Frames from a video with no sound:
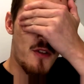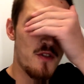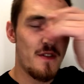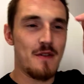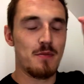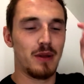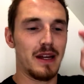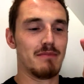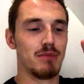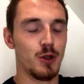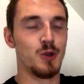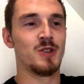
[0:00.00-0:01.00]
If you've never
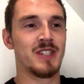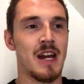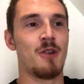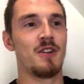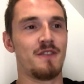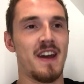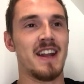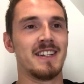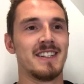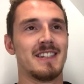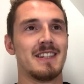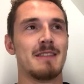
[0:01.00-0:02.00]
played Balloons Tower
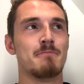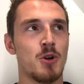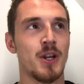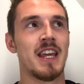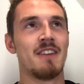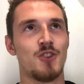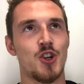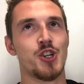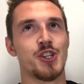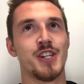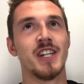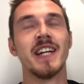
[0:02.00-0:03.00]
Defense, the monkey
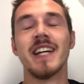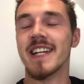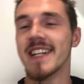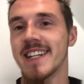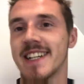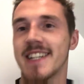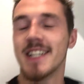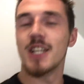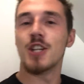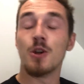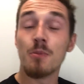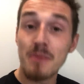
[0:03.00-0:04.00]
version,
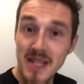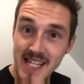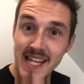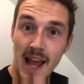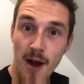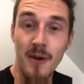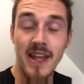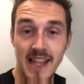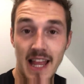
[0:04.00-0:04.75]
you're missing out in